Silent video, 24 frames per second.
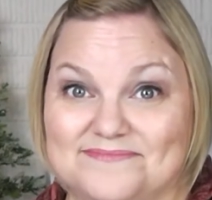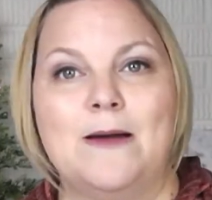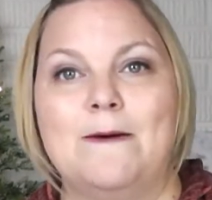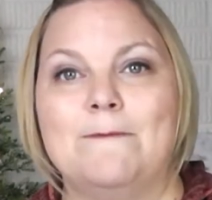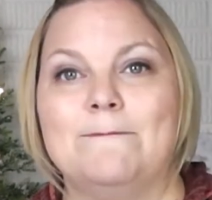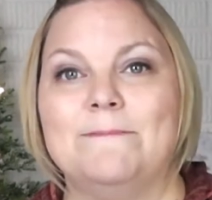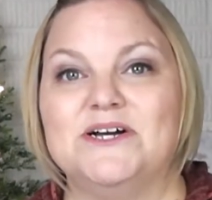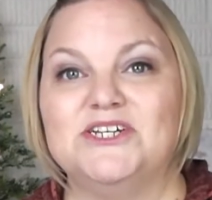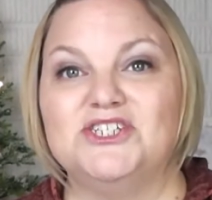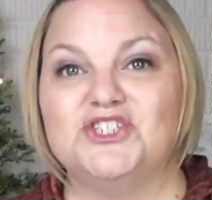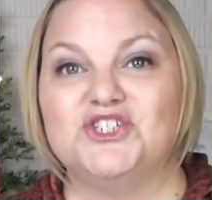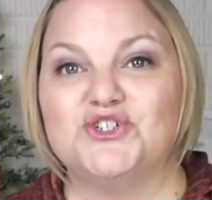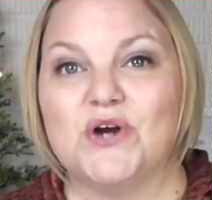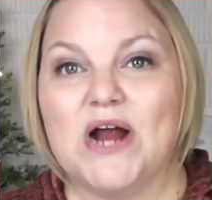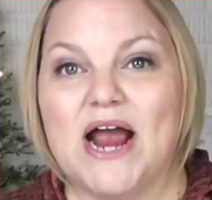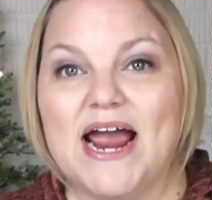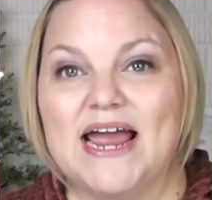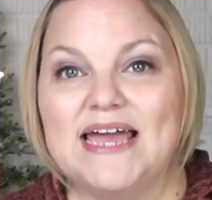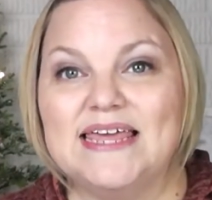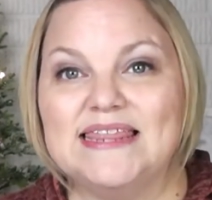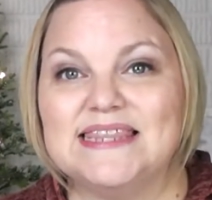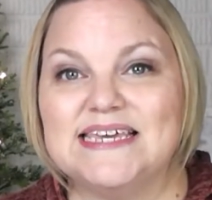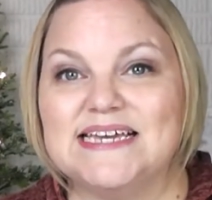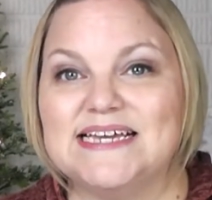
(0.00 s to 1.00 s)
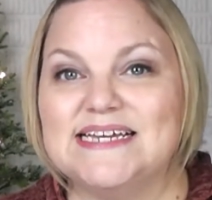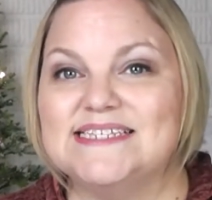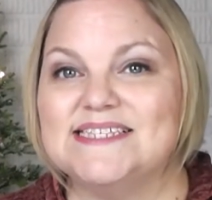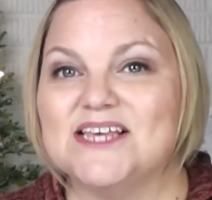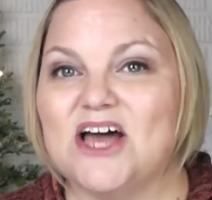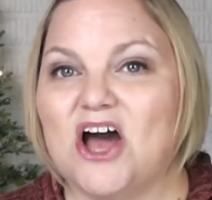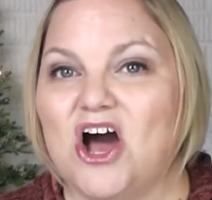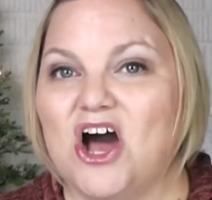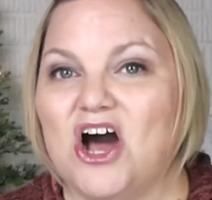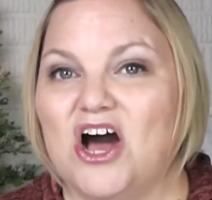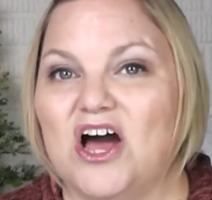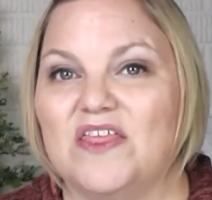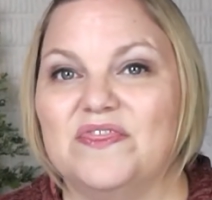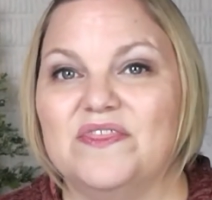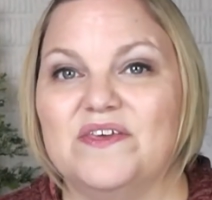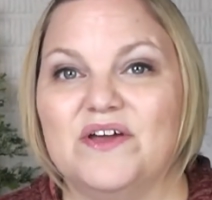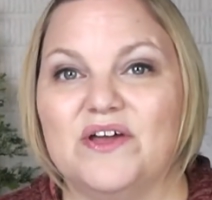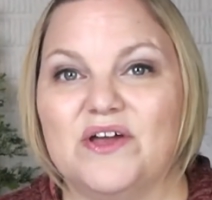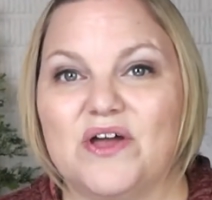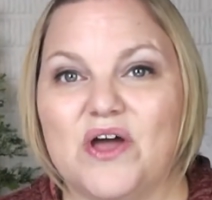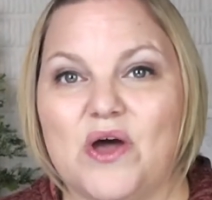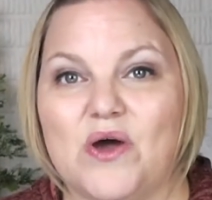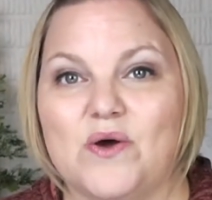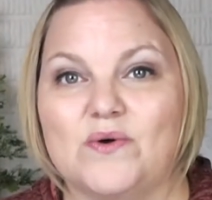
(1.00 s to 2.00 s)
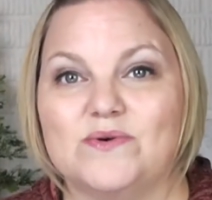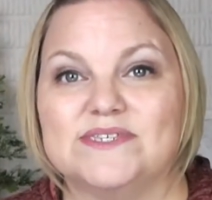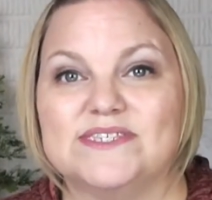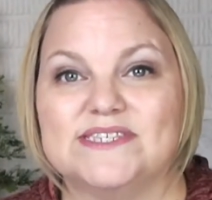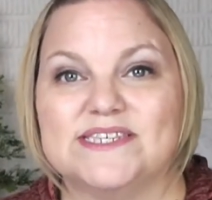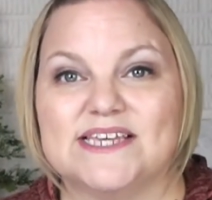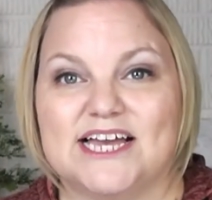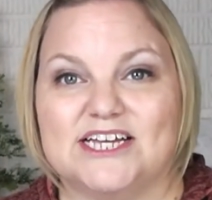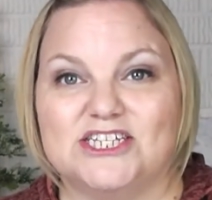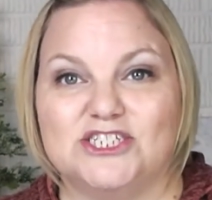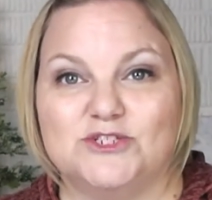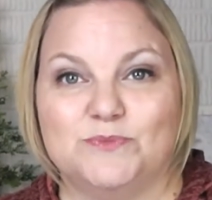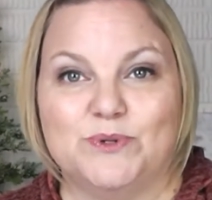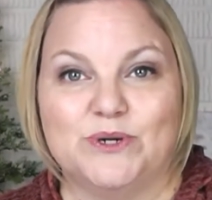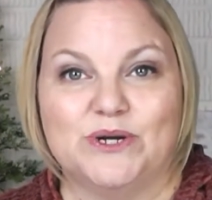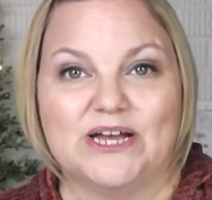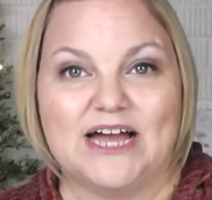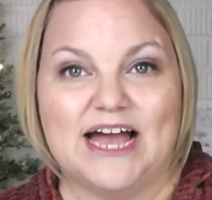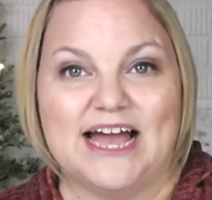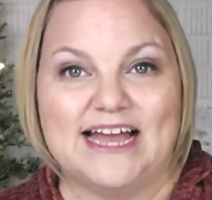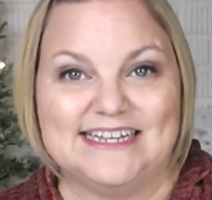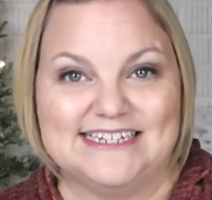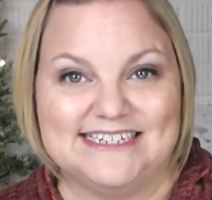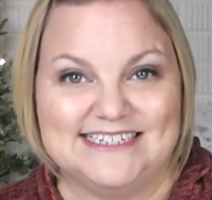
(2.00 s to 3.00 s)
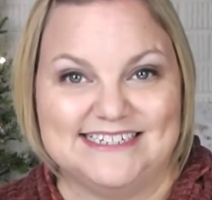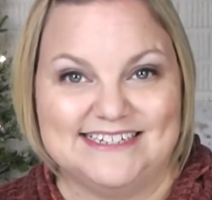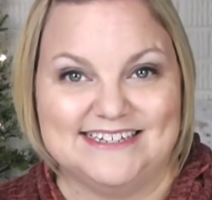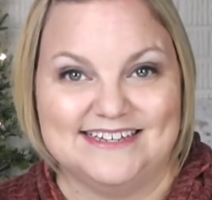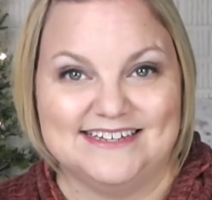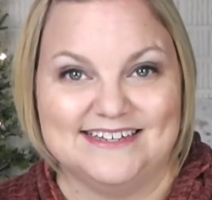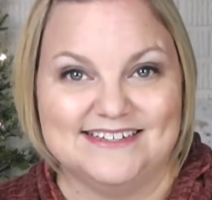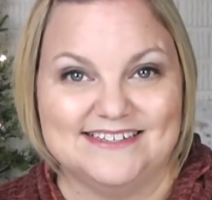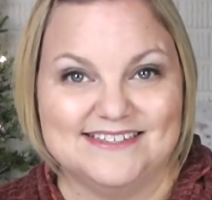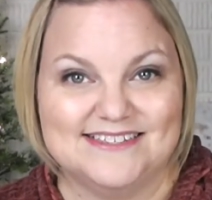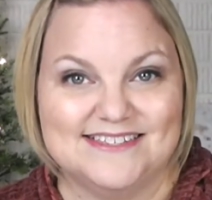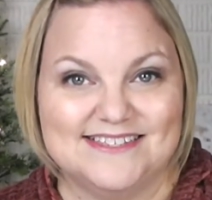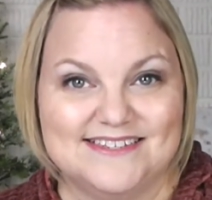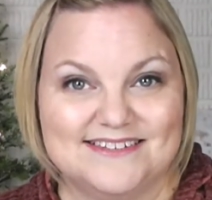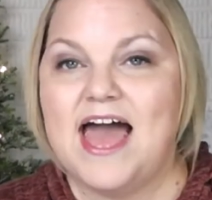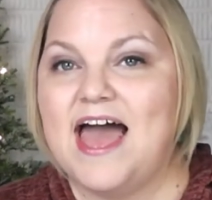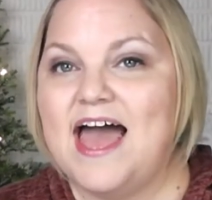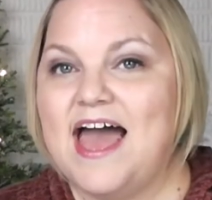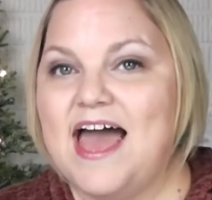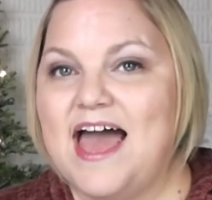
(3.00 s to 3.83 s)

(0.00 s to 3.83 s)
But try these on-the-go sketchbook ideas.